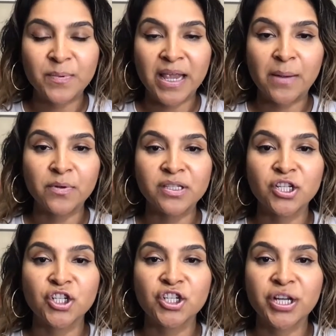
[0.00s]
be able
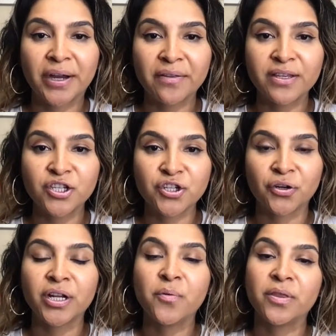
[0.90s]
to share this
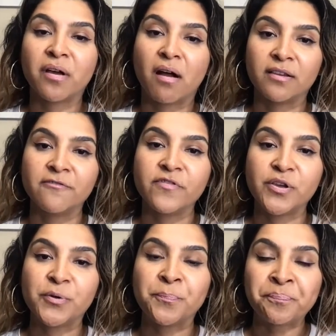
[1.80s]
journey with all of
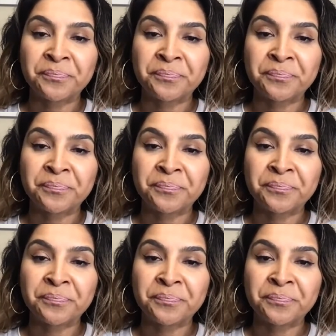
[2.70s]
you,